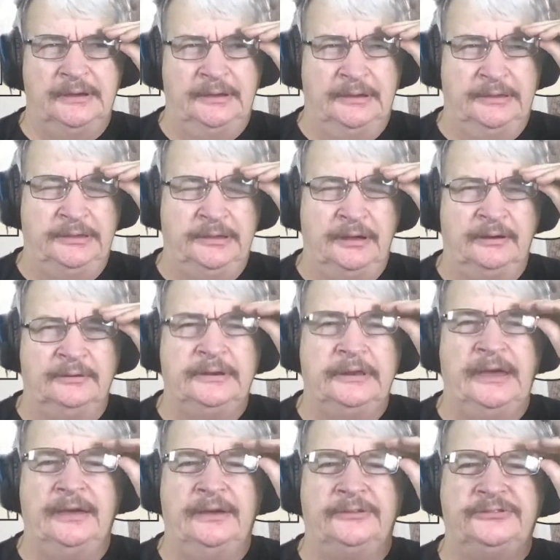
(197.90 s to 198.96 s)
young
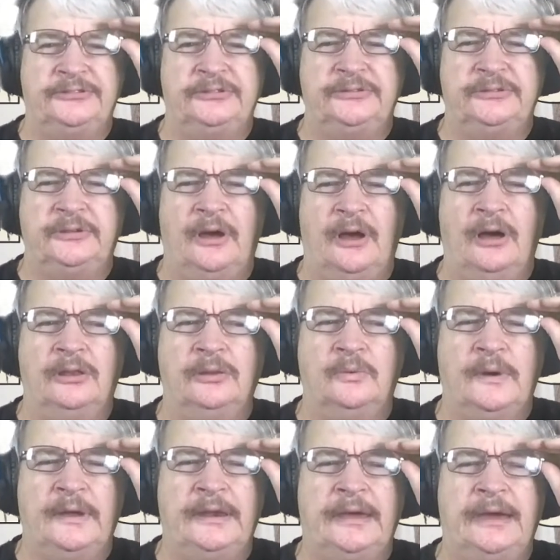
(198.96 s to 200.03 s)
deaths all the
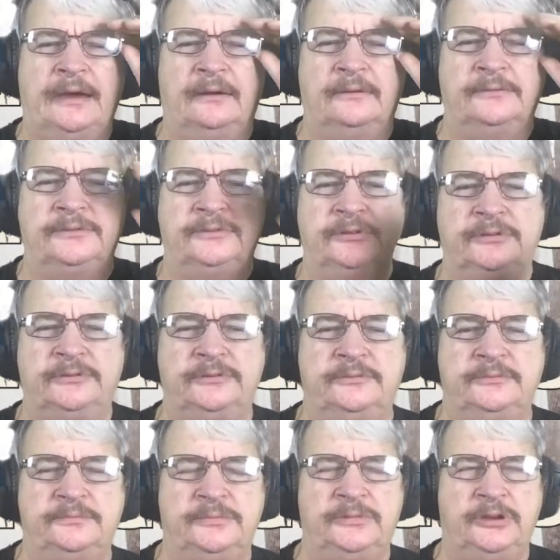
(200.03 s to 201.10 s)
way down
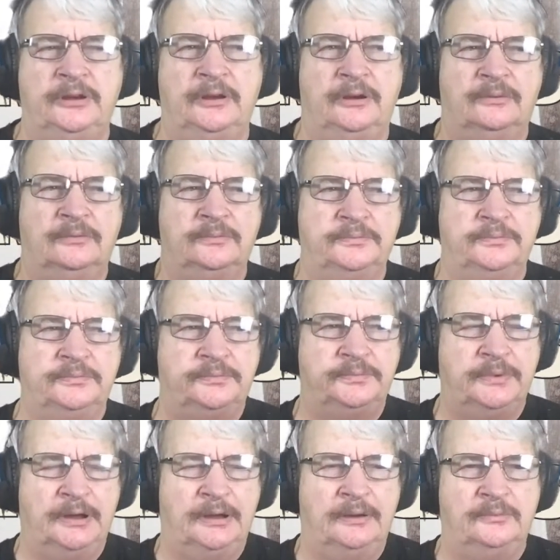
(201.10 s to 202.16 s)
to you
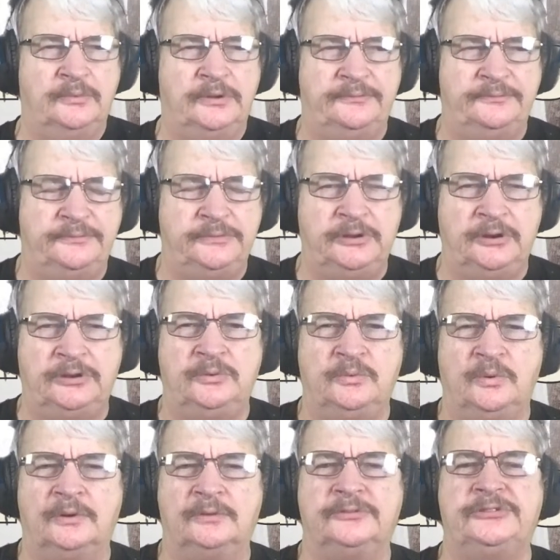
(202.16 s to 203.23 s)

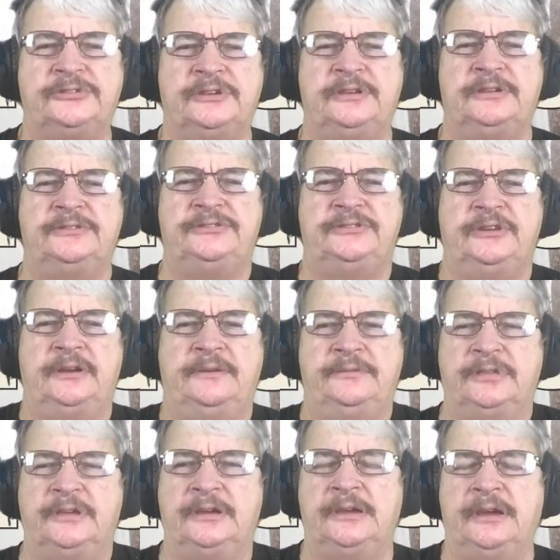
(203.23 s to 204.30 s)
work SIDS and
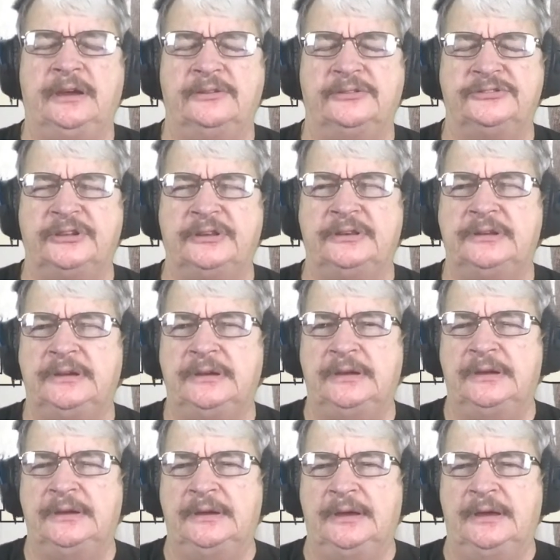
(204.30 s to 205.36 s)
everything else, and
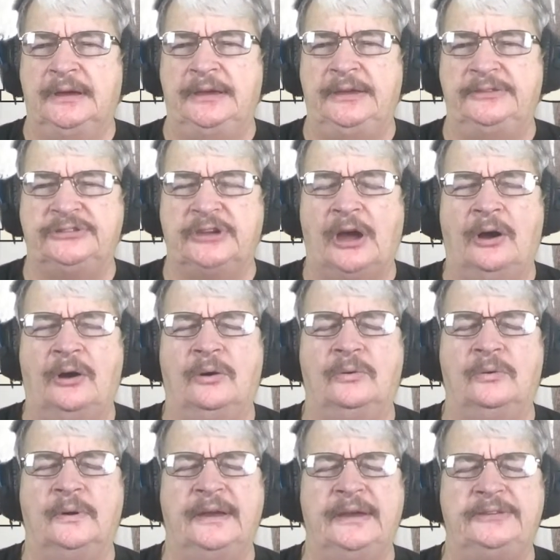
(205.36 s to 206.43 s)
it's
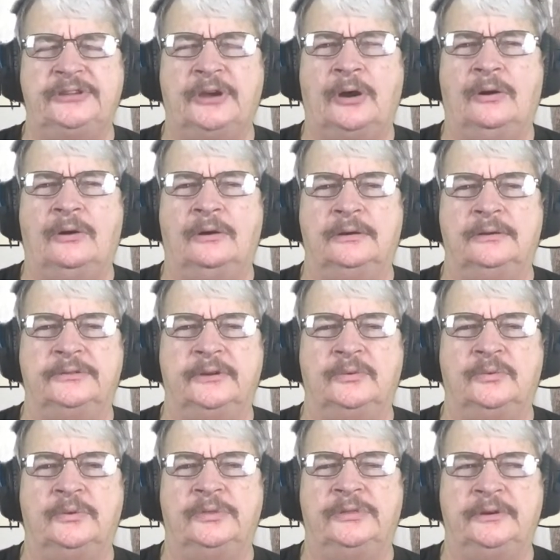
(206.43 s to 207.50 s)
always hard
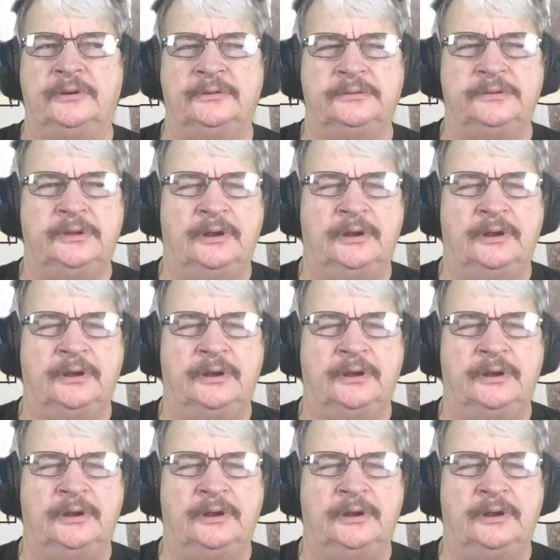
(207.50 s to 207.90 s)
when they're